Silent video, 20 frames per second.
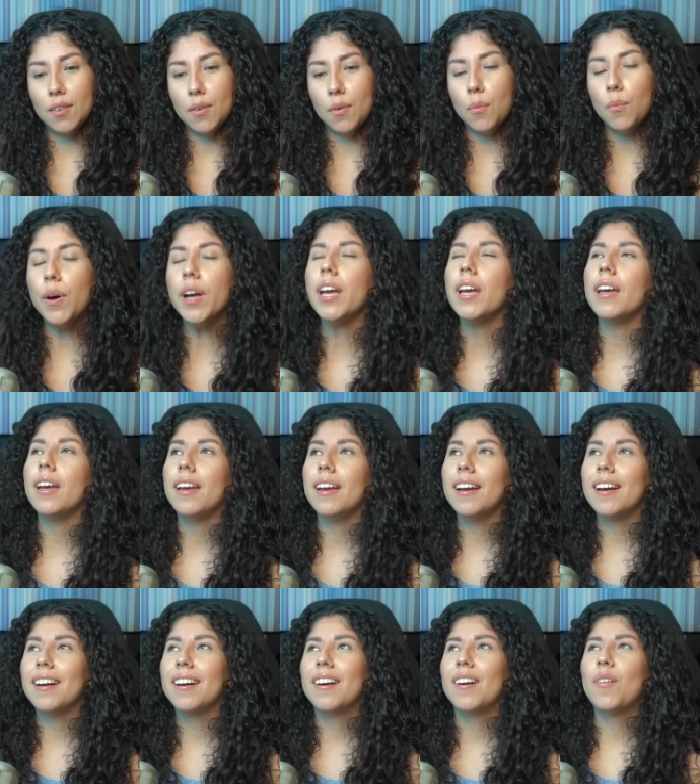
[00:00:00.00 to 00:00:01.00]
Wait,
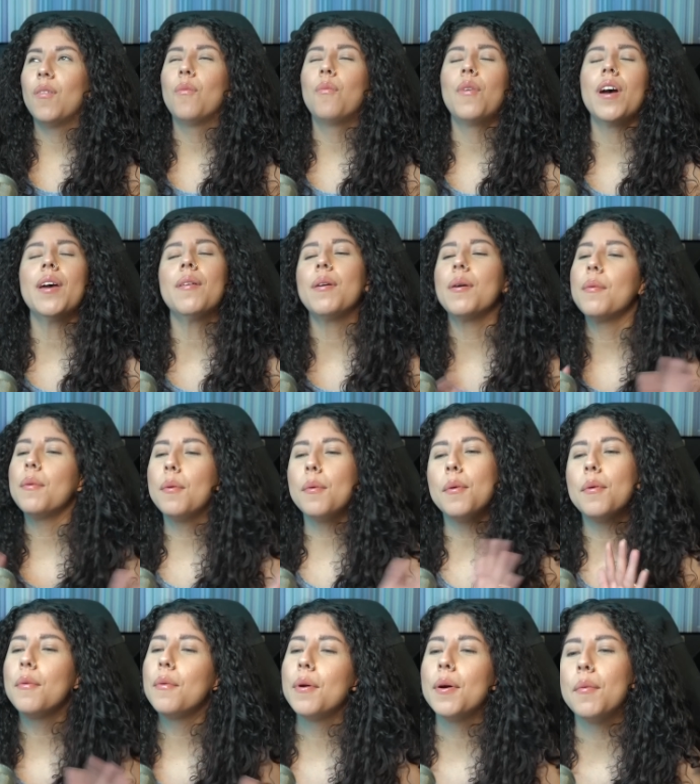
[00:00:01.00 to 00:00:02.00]
wait, wait, wait,
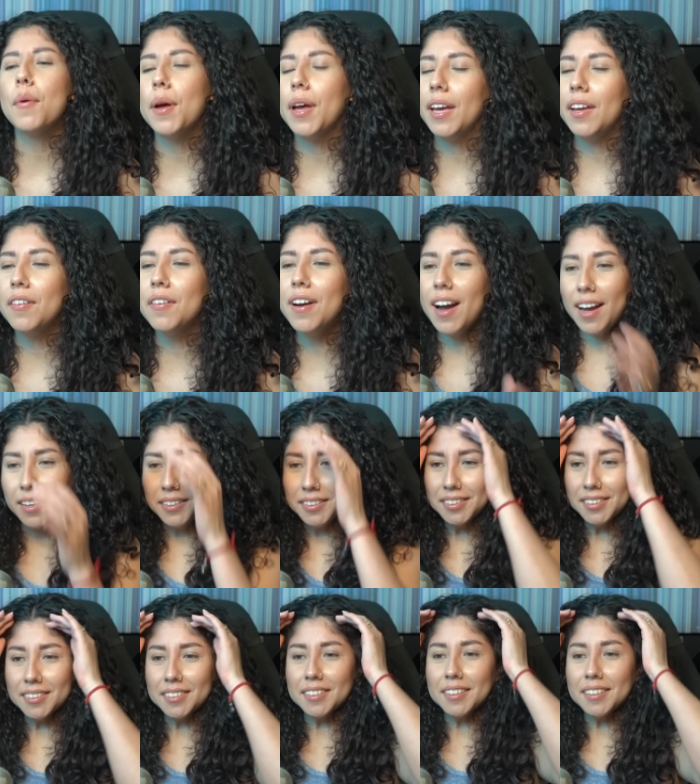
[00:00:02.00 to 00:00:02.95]
wait, wait, wait. You guys.